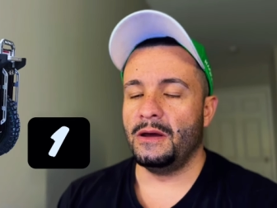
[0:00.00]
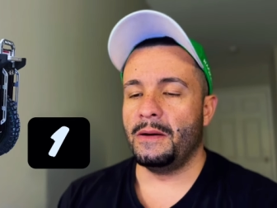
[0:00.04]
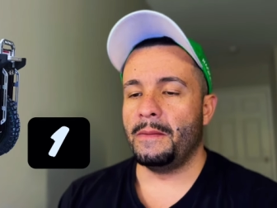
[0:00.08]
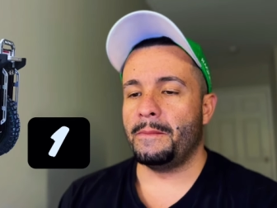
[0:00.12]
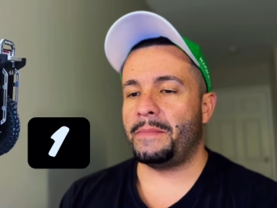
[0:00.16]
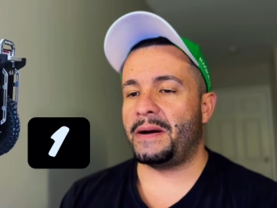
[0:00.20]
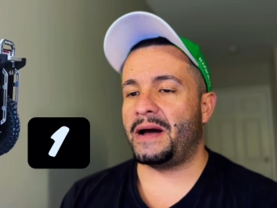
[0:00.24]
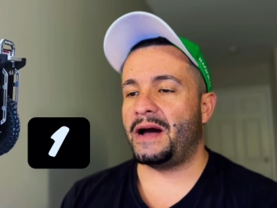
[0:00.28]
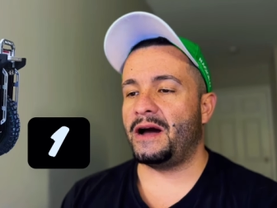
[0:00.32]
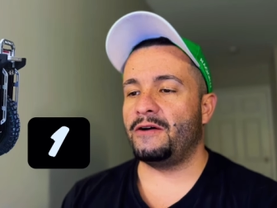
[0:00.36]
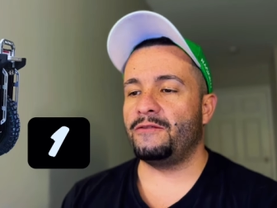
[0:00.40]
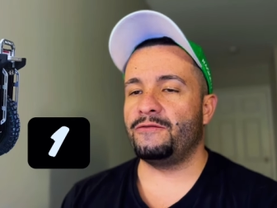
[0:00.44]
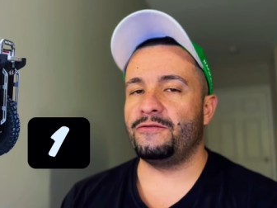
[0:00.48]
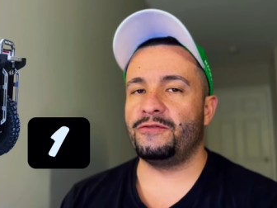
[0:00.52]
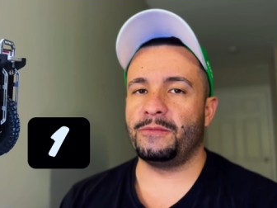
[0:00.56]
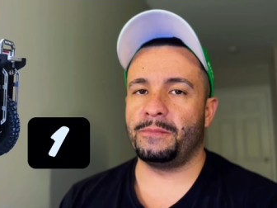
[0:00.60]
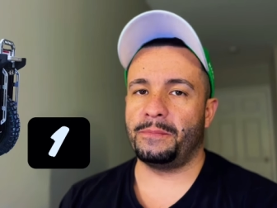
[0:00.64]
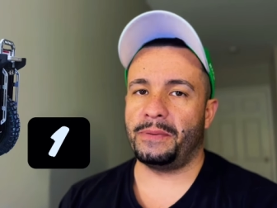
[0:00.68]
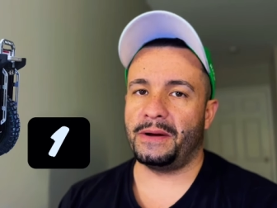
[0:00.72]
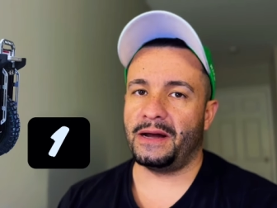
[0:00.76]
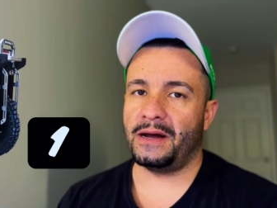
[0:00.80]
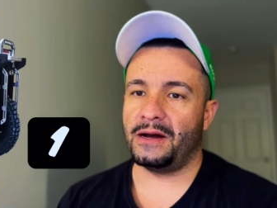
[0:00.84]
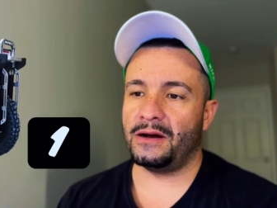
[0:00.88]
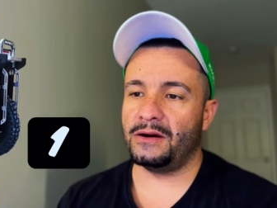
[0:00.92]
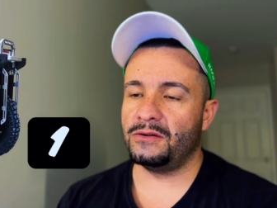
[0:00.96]
pound for
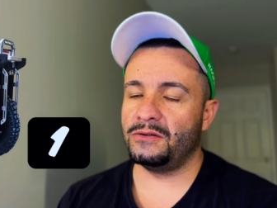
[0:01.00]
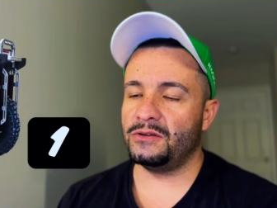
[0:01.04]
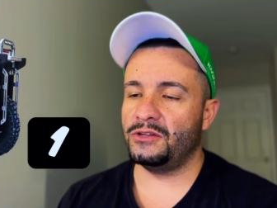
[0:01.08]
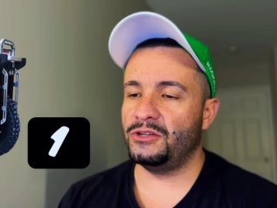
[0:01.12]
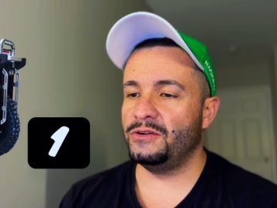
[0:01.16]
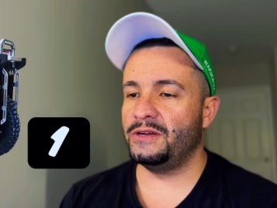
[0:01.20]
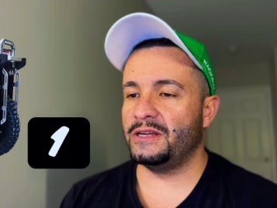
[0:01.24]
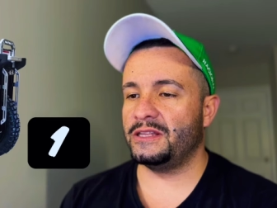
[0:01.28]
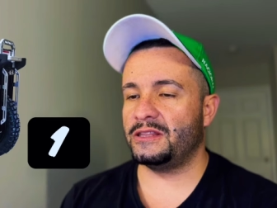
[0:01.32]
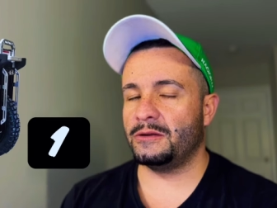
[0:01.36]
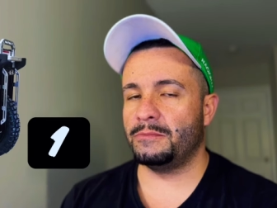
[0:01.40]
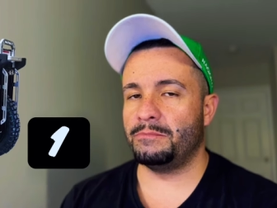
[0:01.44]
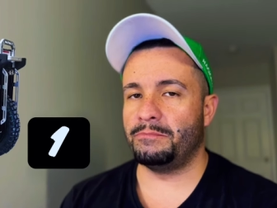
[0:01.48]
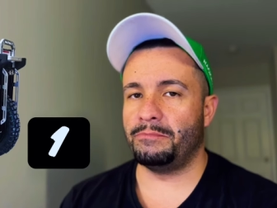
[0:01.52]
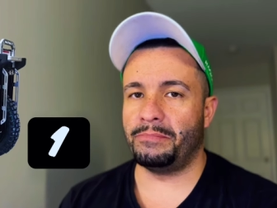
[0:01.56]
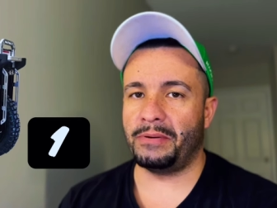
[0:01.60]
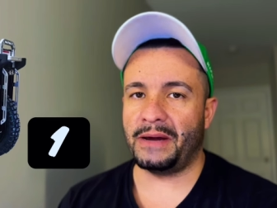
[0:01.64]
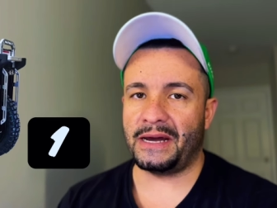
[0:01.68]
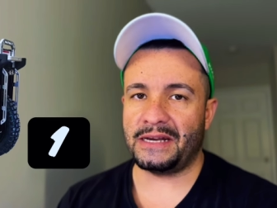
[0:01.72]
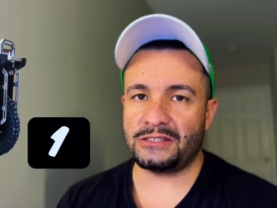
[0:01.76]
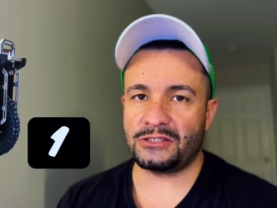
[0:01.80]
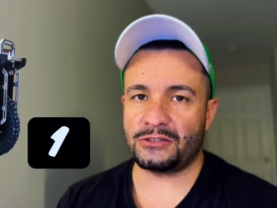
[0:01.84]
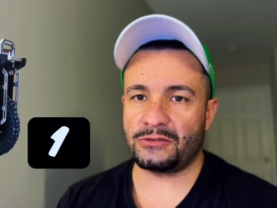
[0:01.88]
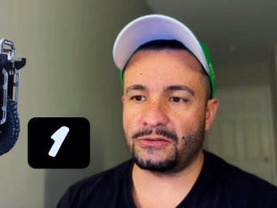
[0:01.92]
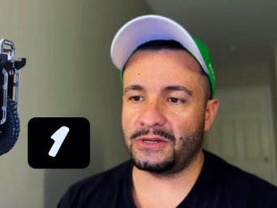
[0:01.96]
pound. You get the
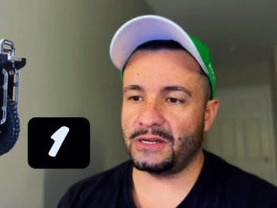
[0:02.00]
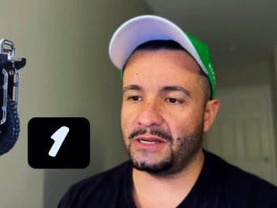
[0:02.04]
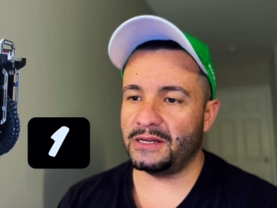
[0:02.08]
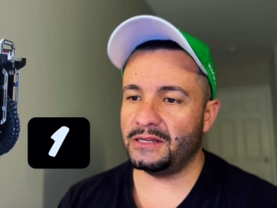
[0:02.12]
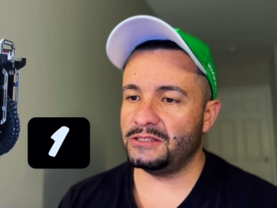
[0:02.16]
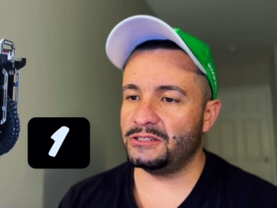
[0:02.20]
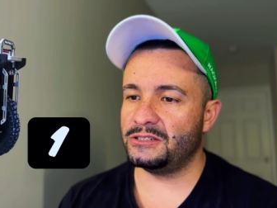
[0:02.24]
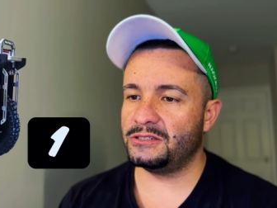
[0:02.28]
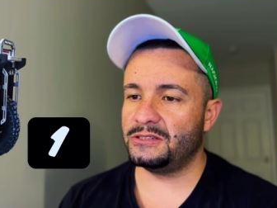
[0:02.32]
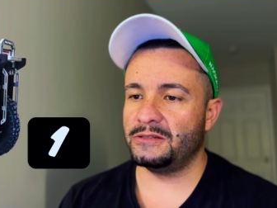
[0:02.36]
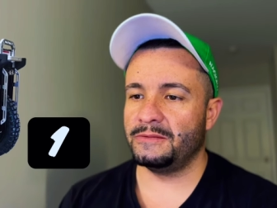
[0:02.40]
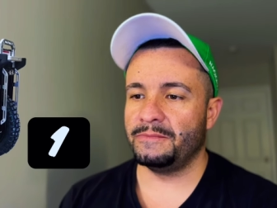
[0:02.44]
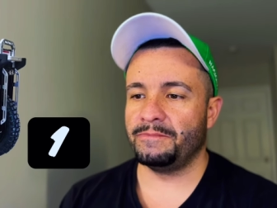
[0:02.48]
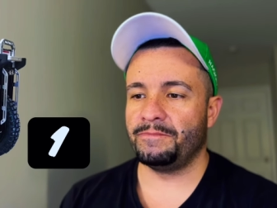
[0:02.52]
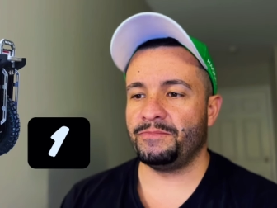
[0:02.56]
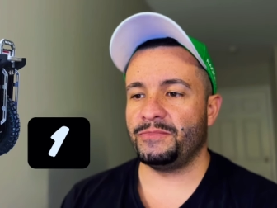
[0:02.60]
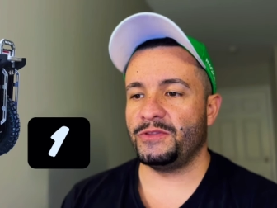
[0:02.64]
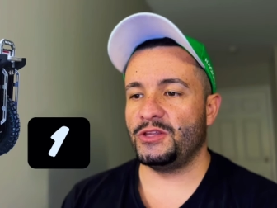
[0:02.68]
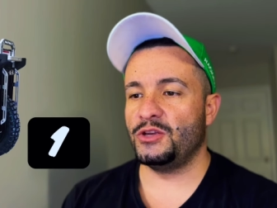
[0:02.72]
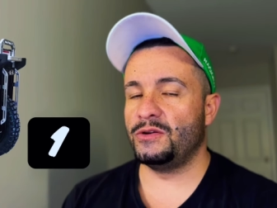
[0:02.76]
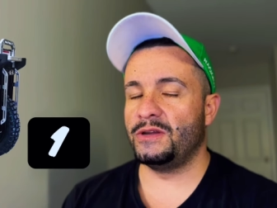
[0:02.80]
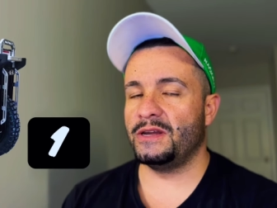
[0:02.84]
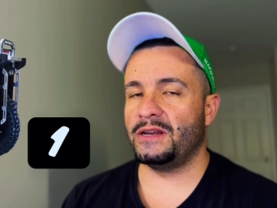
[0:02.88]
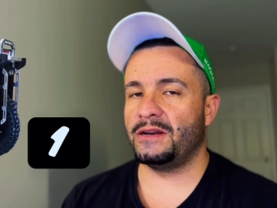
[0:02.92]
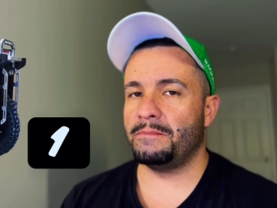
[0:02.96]
best range.
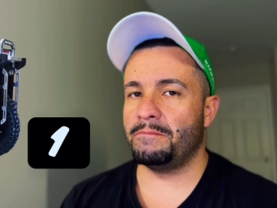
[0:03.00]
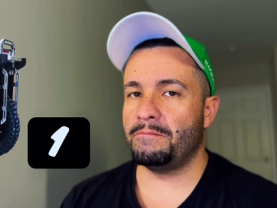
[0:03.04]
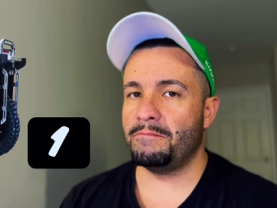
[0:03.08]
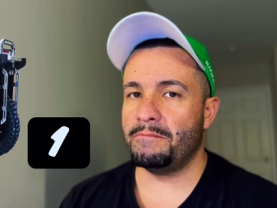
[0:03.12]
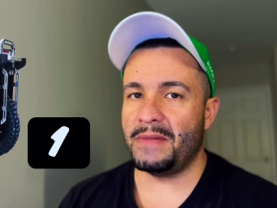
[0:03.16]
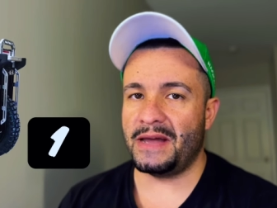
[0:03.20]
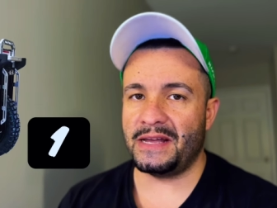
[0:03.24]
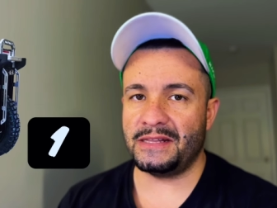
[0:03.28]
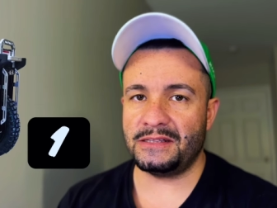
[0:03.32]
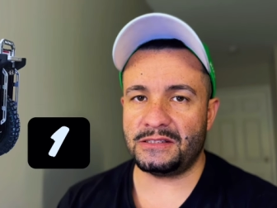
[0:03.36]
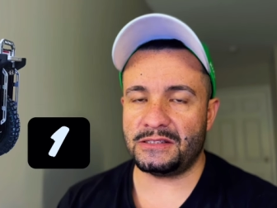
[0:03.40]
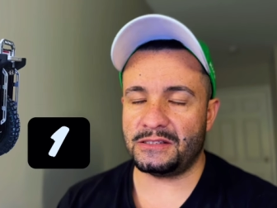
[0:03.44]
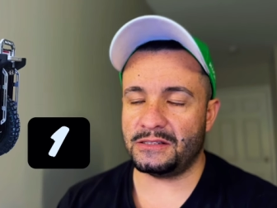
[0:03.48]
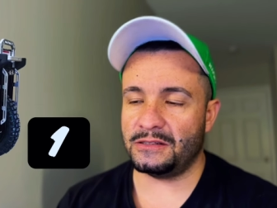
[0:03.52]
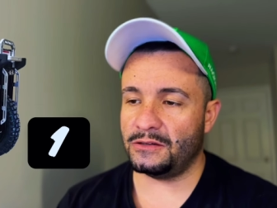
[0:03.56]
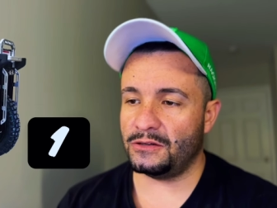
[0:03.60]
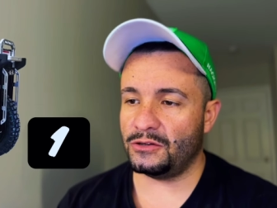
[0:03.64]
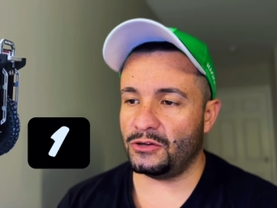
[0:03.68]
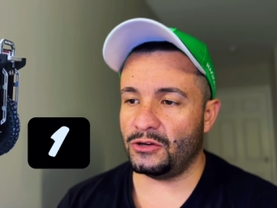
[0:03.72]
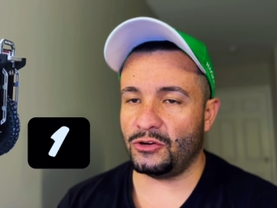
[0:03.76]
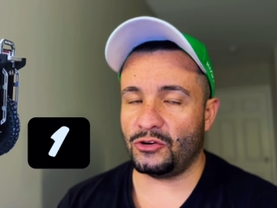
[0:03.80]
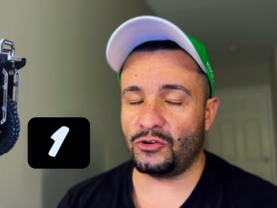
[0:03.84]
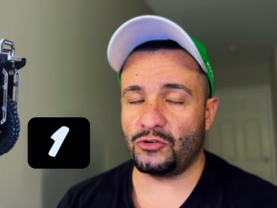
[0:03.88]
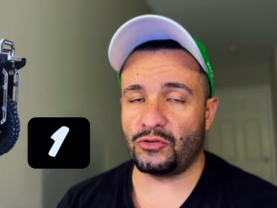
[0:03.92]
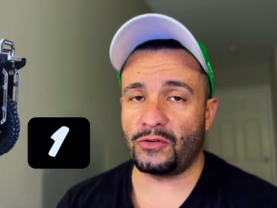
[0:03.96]
You get immense,
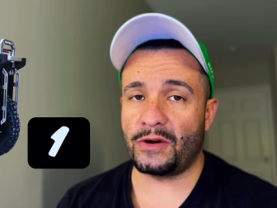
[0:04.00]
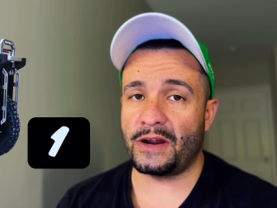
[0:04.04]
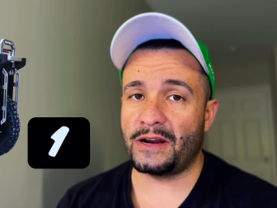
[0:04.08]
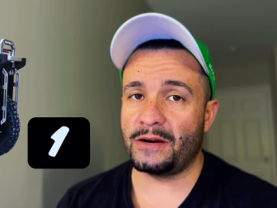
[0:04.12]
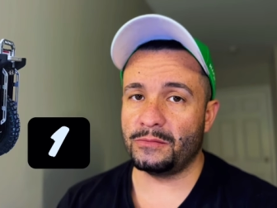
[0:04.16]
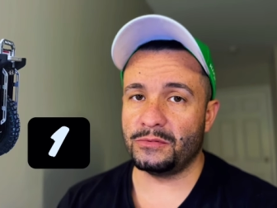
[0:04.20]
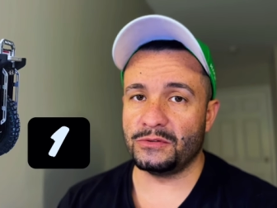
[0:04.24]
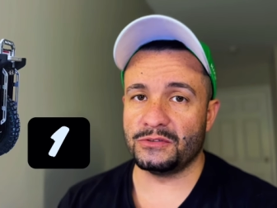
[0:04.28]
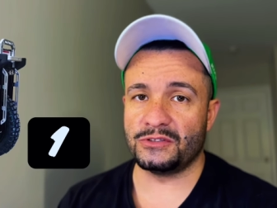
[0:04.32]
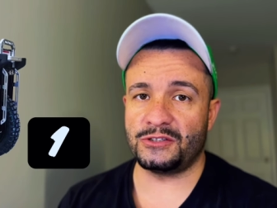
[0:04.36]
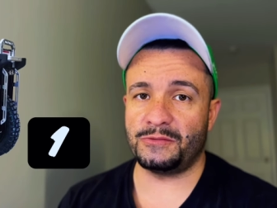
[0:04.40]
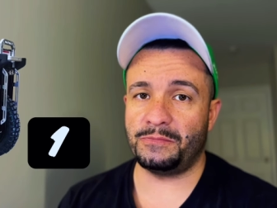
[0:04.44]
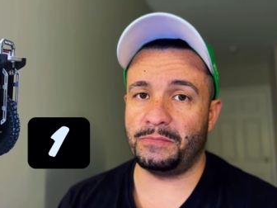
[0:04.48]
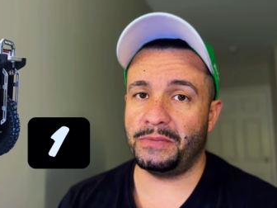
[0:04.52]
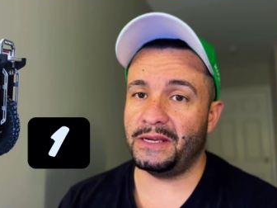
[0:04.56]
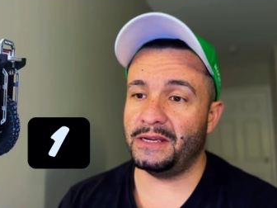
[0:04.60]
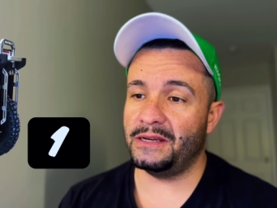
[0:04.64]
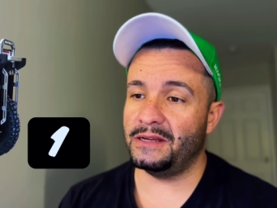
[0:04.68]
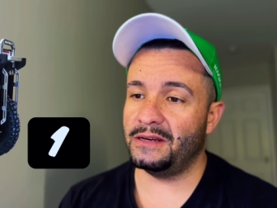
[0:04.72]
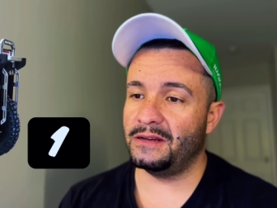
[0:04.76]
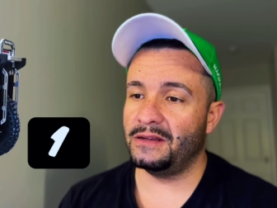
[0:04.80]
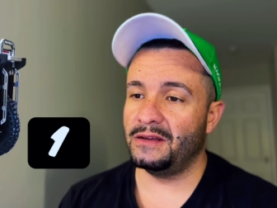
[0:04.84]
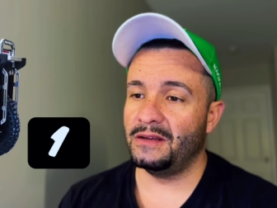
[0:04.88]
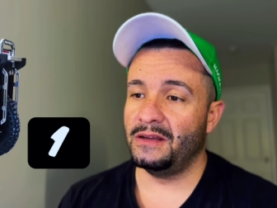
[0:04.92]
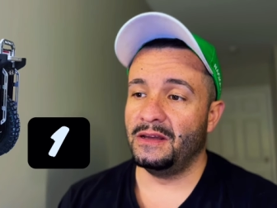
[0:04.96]
credible
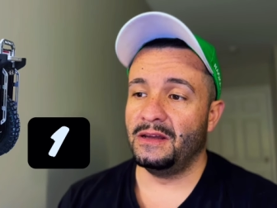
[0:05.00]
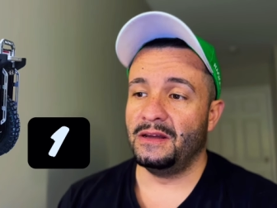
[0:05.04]
speed.